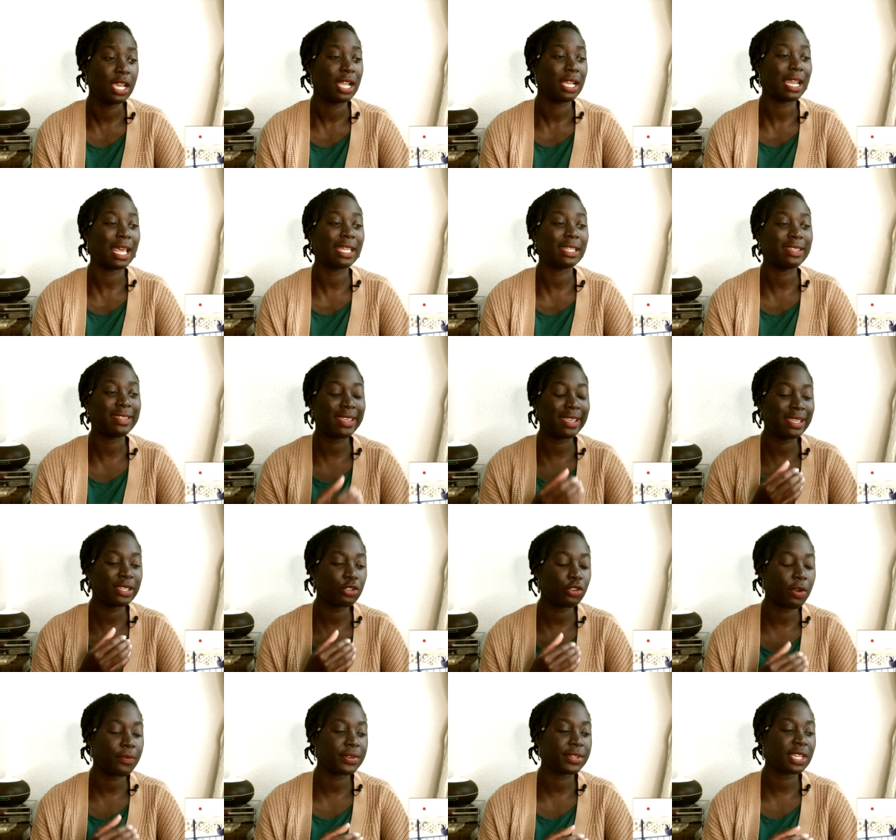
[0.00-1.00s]
Like these
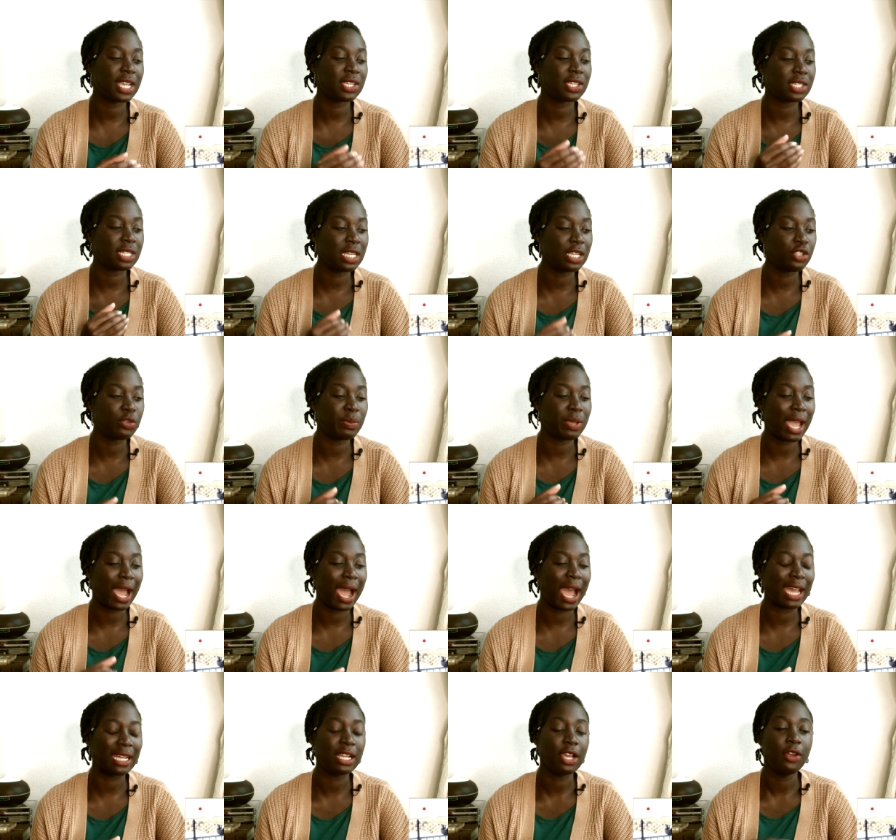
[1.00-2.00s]
conversations need to be
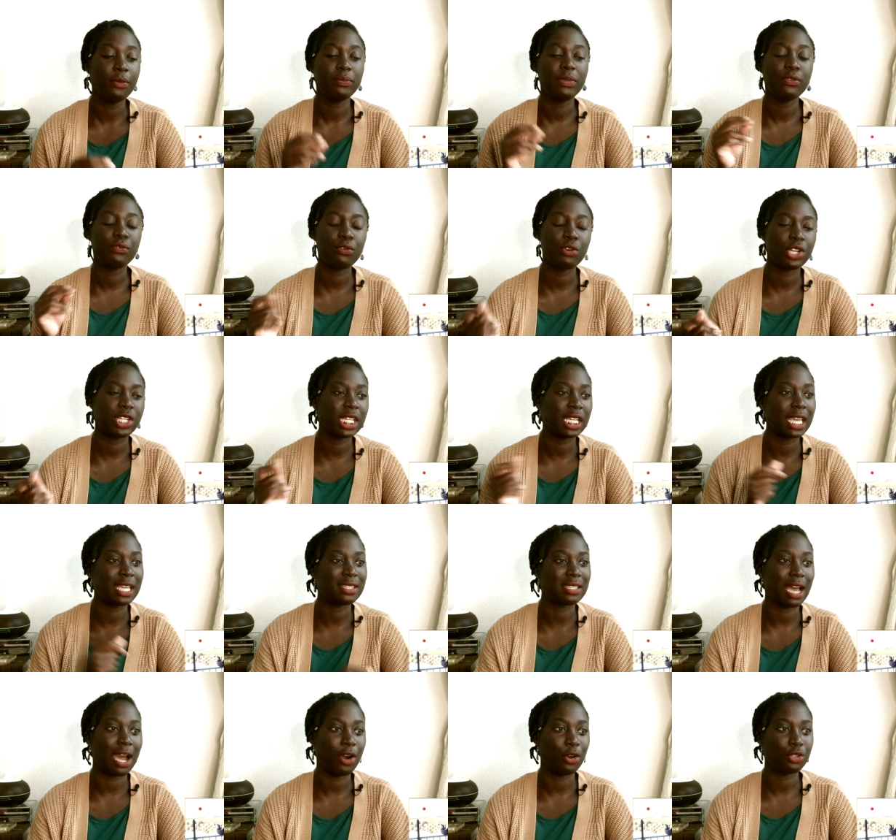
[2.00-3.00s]
had before she
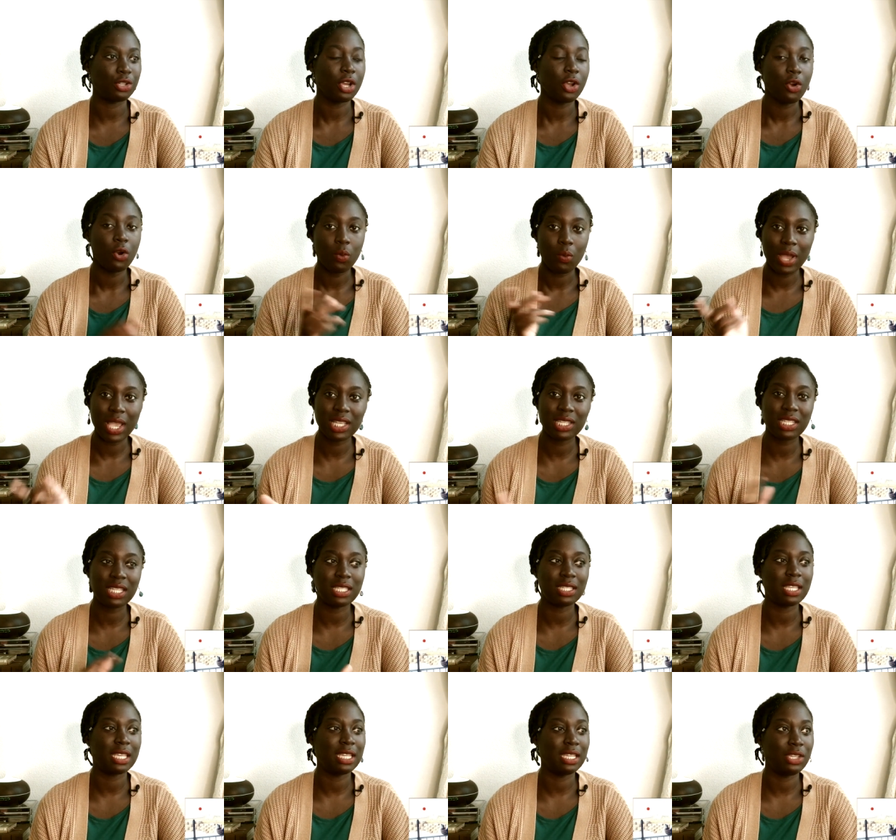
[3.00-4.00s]
gets out, when
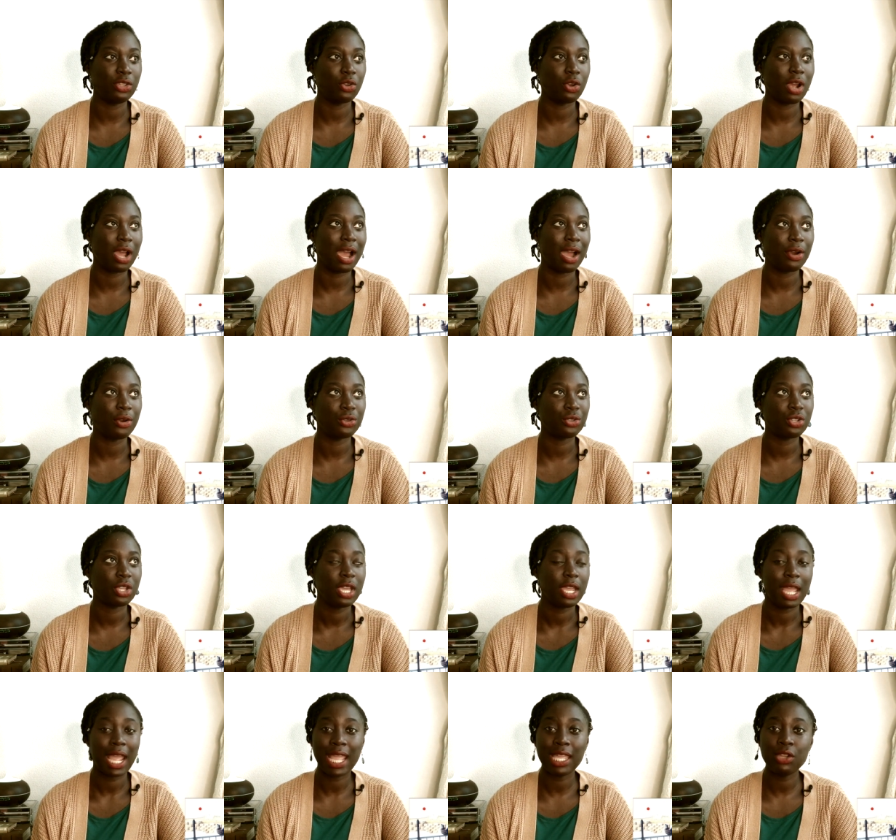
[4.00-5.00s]
she's in your house,
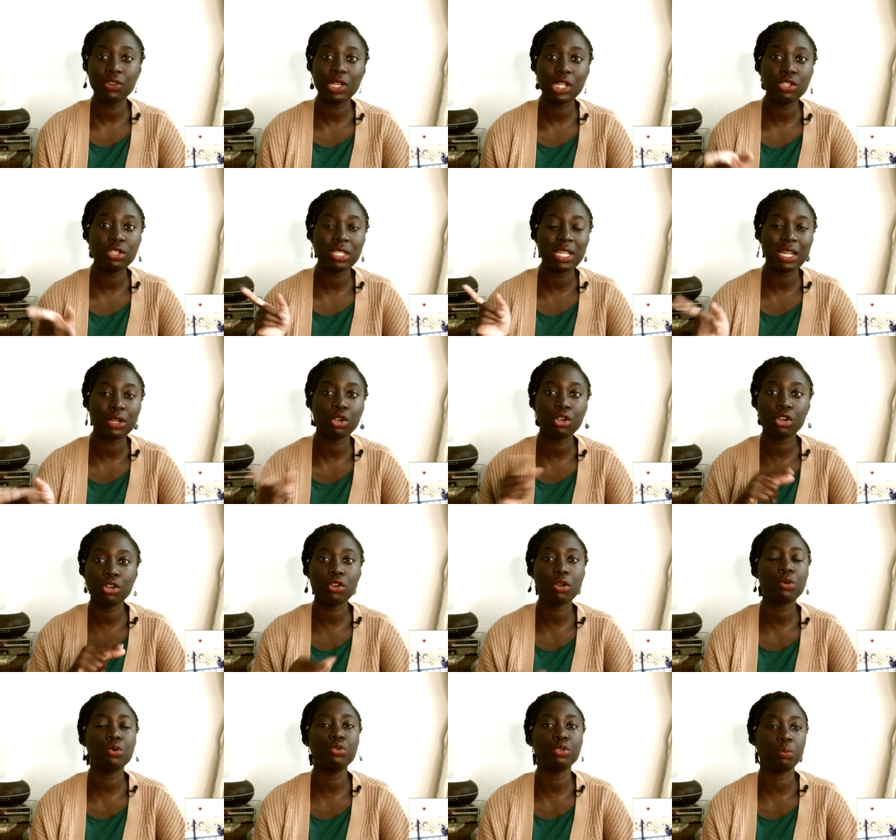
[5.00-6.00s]
and you need to let her
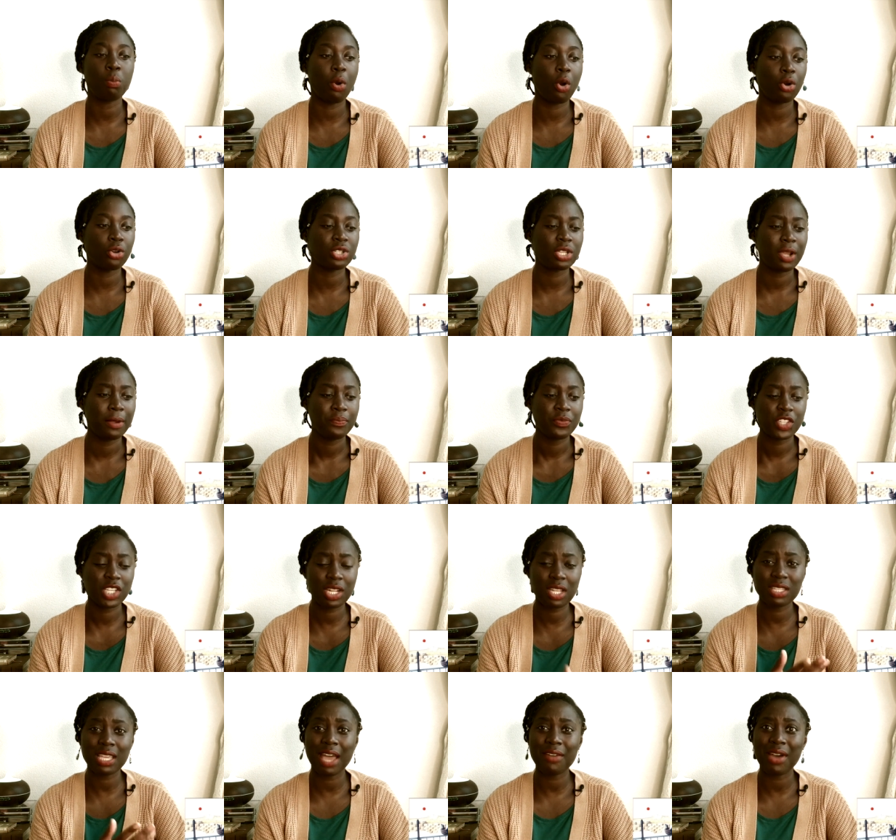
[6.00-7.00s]
know who's boss. She
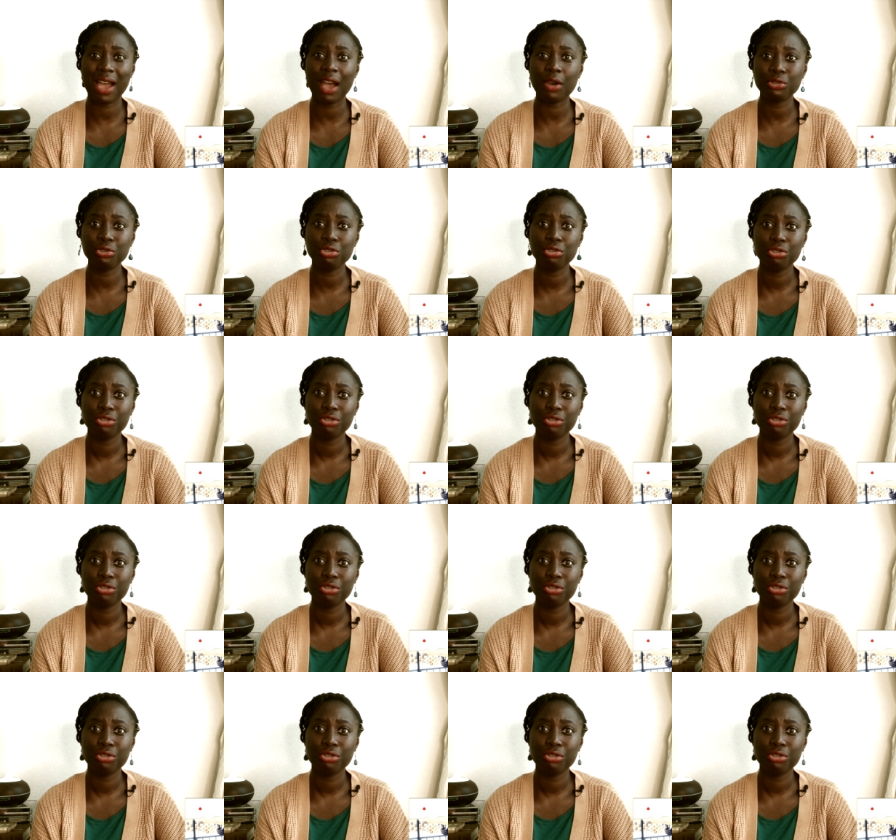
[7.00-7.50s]
doesn't have a house.